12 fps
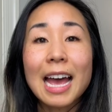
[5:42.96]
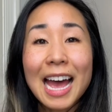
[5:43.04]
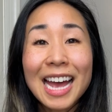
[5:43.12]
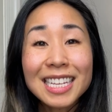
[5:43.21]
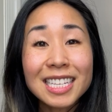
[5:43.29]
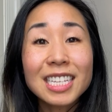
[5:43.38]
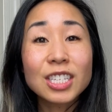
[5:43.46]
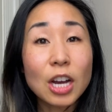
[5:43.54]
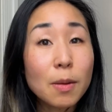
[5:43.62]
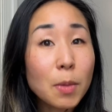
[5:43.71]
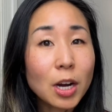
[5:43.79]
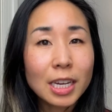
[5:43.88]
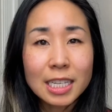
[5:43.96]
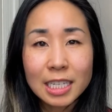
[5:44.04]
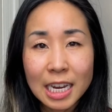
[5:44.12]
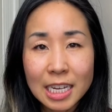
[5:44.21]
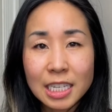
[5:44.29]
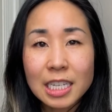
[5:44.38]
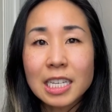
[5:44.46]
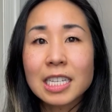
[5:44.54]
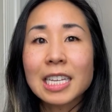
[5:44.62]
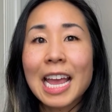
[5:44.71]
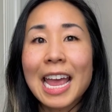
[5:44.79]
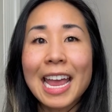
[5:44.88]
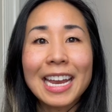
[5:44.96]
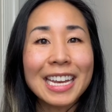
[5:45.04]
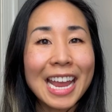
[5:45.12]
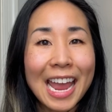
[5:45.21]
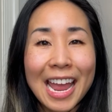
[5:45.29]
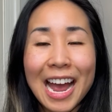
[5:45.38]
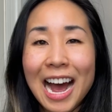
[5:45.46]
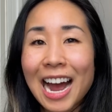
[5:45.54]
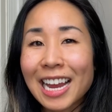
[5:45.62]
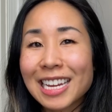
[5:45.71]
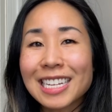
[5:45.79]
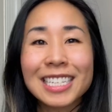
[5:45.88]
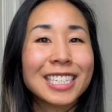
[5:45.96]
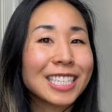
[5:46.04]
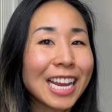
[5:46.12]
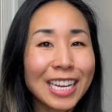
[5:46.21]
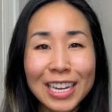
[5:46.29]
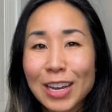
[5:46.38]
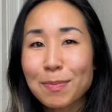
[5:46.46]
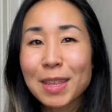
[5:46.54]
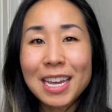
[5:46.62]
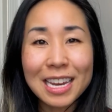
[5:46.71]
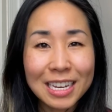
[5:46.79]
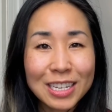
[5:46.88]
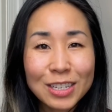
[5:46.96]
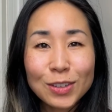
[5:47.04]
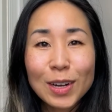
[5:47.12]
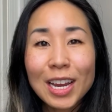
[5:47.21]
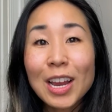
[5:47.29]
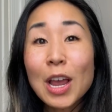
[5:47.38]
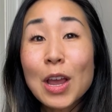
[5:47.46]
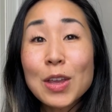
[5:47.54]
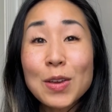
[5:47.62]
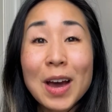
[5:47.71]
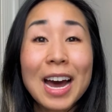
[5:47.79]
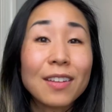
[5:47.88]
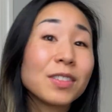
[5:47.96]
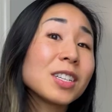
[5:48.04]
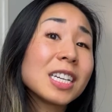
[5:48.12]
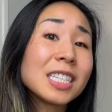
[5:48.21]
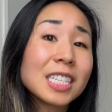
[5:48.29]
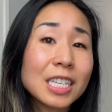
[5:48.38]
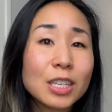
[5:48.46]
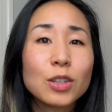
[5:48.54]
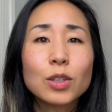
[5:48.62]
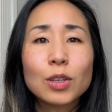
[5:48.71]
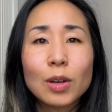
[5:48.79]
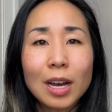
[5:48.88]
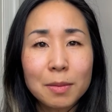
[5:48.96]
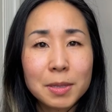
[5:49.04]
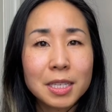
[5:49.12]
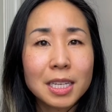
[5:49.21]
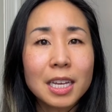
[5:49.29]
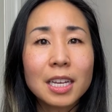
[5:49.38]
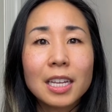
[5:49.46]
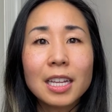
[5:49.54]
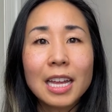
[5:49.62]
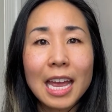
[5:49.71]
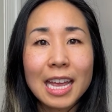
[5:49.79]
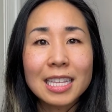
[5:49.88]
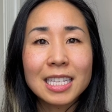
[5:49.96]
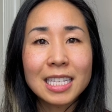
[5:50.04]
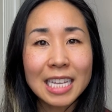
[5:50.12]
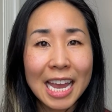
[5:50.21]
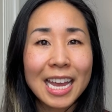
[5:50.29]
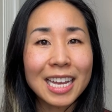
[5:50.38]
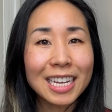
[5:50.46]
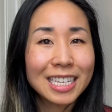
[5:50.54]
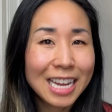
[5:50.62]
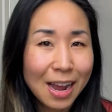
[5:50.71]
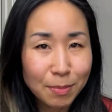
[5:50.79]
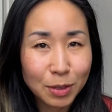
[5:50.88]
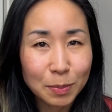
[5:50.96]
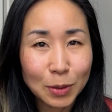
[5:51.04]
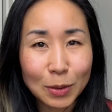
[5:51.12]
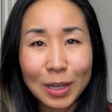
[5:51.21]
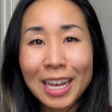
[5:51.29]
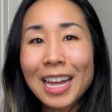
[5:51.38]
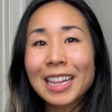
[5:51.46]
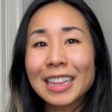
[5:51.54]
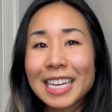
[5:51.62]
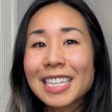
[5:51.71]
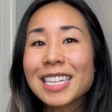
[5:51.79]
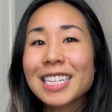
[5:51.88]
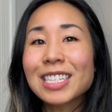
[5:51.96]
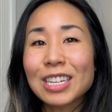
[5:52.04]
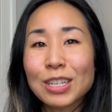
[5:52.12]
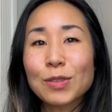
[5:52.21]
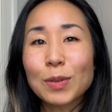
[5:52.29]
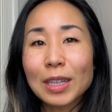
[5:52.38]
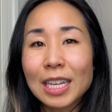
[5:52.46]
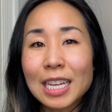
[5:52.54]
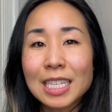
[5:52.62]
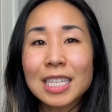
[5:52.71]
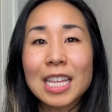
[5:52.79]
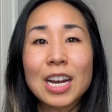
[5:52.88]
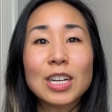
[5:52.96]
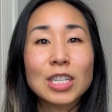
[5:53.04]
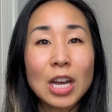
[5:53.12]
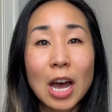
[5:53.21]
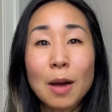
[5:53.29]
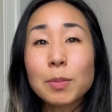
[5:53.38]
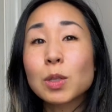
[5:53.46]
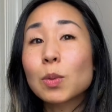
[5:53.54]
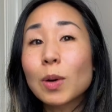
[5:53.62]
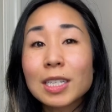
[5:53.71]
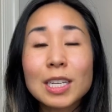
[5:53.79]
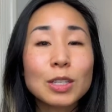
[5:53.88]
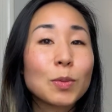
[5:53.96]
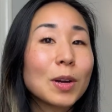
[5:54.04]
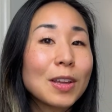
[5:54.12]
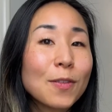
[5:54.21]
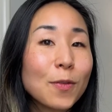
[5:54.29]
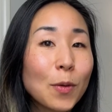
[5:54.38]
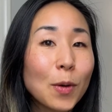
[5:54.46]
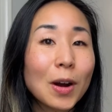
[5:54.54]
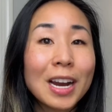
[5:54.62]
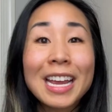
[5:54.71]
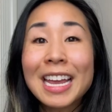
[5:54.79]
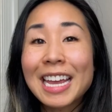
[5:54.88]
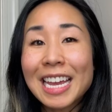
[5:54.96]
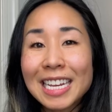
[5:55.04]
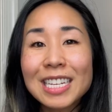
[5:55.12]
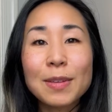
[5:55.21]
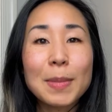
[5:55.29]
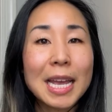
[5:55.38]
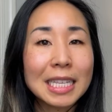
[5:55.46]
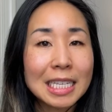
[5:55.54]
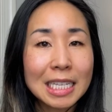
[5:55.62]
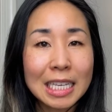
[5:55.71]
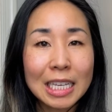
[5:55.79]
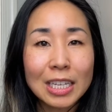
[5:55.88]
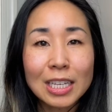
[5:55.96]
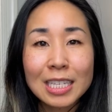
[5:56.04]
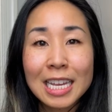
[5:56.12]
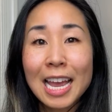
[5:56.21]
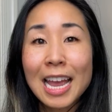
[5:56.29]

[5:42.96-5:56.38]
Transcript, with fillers: As the job market changes and A I is shaking up the industry, you have to continue to upskill and stay adaptable. LinkedIn just released their top twenty twenty-four in-demand skills,